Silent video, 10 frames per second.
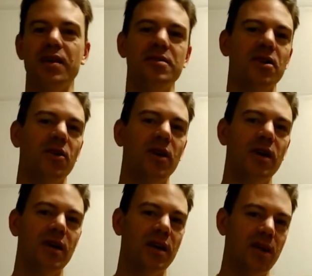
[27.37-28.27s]
So
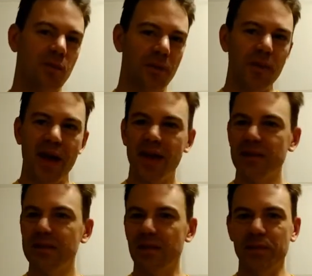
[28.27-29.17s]
we're paying
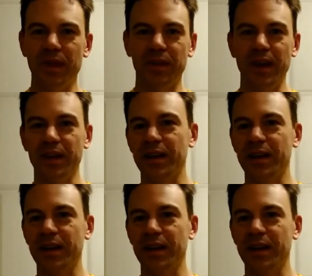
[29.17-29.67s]
something like